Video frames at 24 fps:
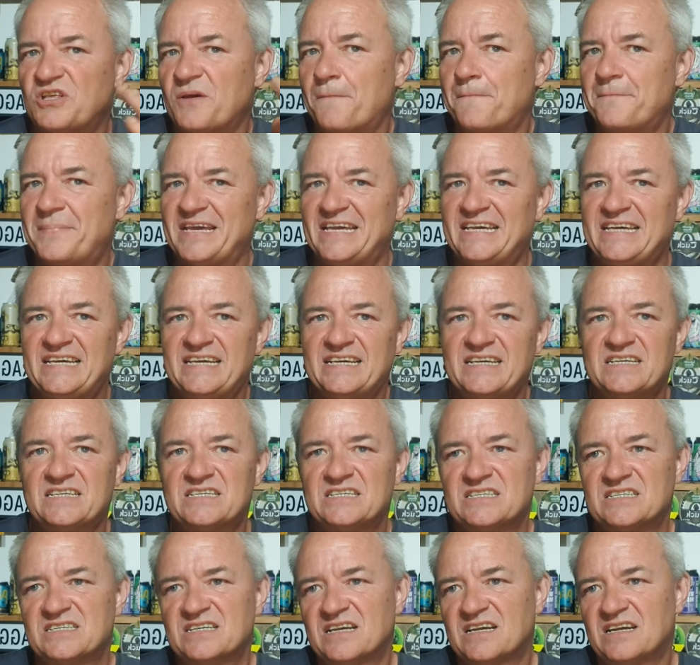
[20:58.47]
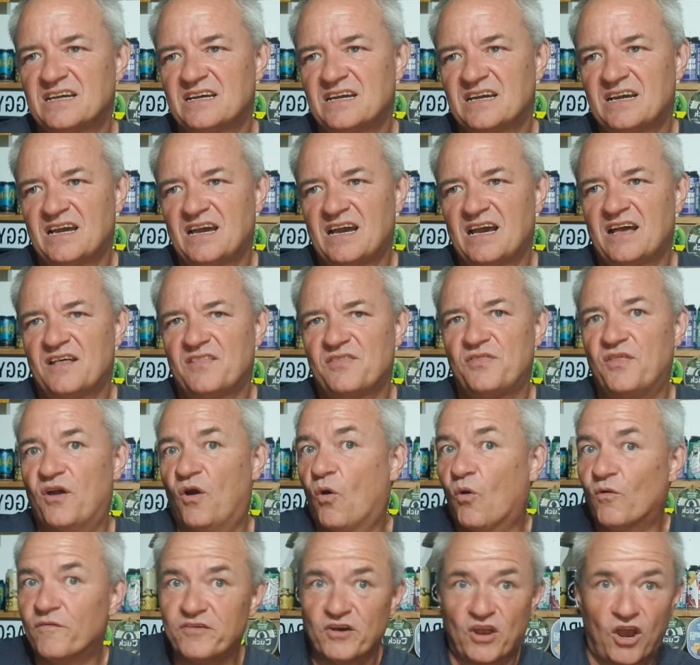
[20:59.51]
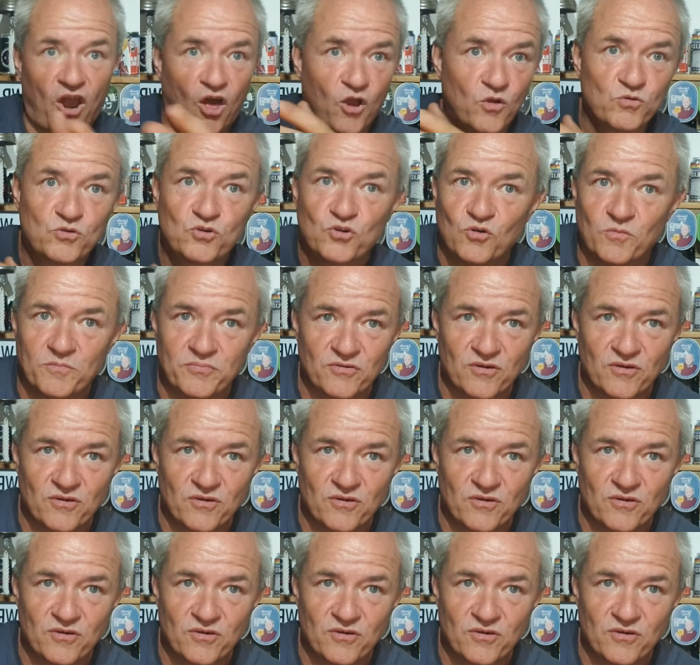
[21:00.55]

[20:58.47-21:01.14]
the Beaks, the other local